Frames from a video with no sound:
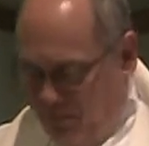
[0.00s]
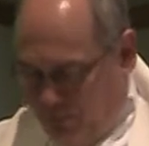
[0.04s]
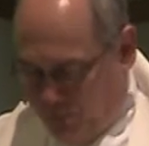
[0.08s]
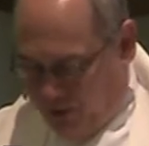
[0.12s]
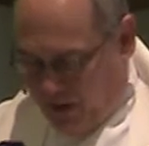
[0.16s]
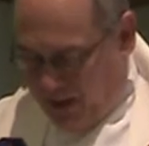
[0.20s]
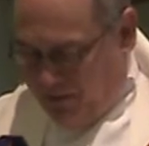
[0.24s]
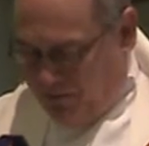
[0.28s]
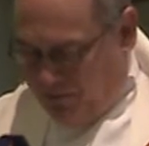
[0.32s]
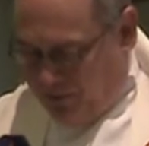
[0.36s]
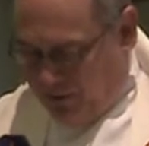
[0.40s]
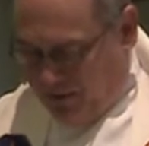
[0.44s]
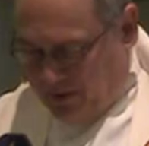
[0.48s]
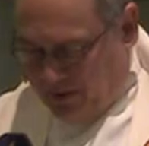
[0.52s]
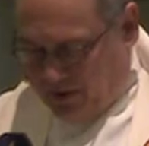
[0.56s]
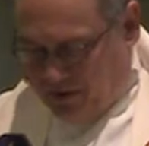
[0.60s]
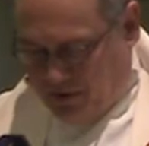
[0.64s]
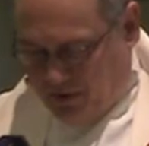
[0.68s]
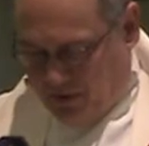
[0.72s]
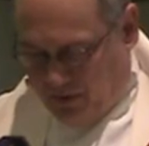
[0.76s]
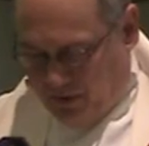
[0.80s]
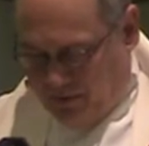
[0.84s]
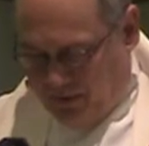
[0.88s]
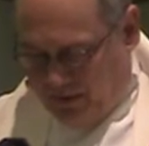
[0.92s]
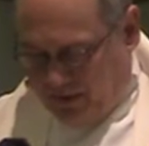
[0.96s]
Pray for
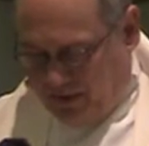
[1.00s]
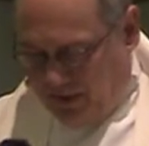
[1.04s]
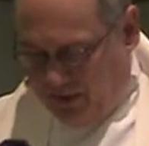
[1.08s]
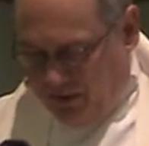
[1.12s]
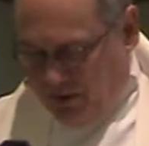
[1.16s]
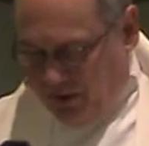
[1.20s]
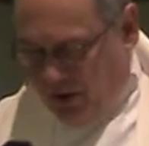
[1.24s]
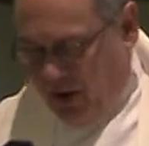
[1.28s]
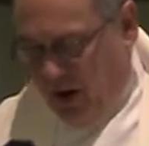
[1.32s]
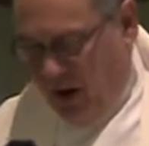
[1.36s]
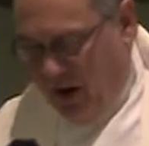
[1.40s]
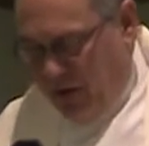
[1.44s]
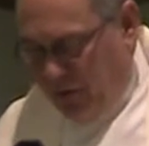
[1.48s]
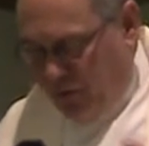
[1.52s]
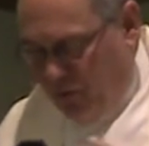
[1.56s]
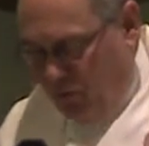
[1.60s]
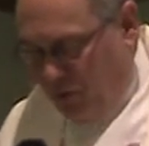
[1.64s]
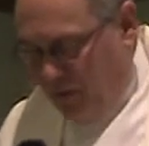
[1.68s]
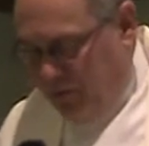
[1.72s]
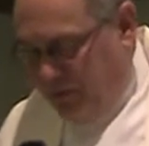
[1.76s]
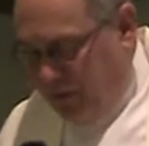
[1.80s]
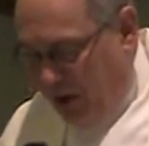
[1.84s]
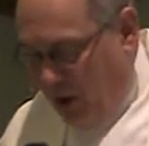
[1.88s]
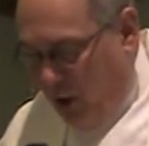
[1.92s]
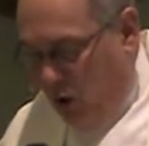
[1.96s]
discernment that your heart
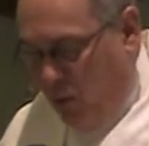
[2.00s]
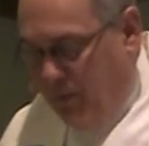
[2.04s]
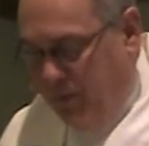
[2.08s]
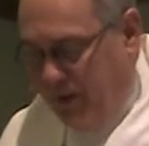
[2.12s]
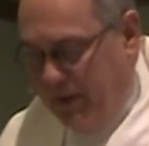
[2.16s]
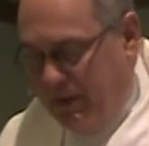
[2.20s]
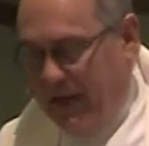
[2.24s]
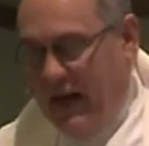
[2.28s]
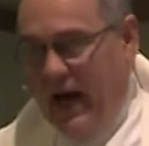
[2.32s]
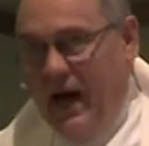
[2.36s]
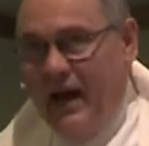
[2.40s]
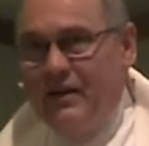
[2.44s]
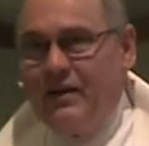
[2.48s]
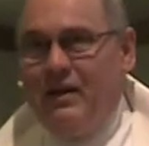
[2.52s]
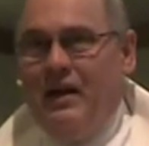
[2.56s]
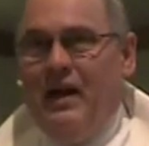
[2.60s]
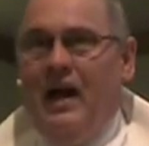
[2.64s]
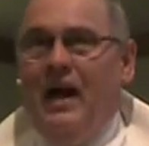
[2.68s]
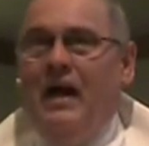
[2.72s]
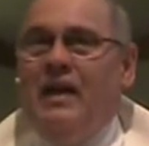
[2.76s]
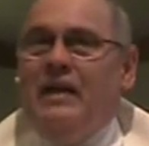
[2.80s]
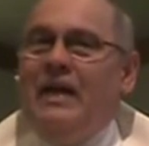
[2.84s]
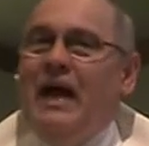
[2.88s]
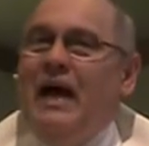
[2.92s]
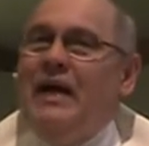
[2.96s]
would be open,
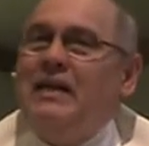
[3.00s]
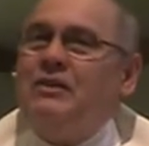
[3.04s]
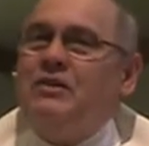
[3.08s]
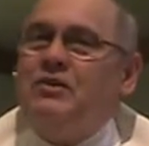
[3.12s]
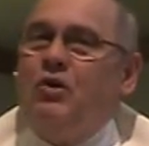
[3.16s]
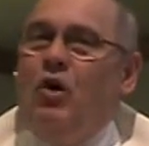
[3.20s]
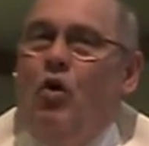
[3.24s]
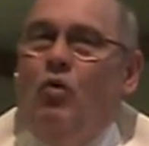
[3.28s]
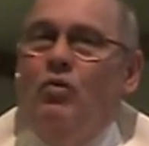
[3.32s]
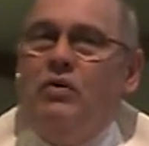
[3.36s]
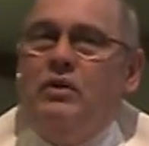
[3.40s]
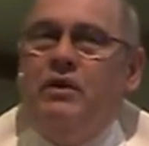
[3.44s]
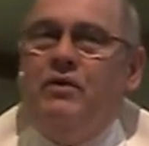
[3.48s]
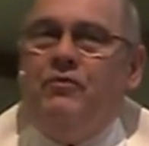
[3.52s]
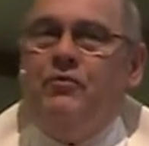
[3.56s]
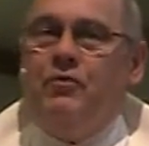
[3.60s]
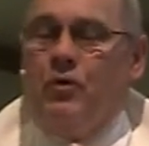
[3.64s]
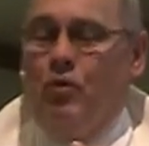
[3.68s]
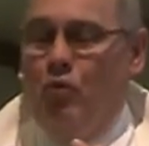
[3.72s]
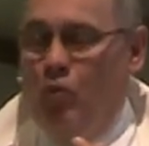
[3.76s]
not, not only for